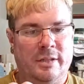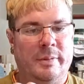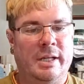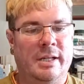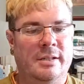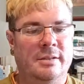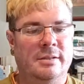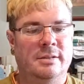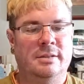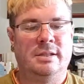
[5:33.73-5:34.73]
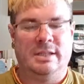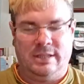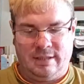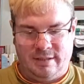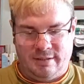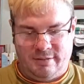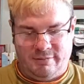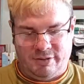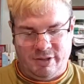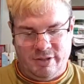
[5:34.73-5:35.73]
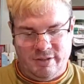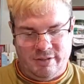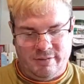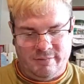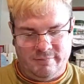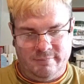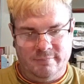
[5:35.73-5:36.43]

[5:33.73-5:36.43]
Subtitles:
going to be our instructions.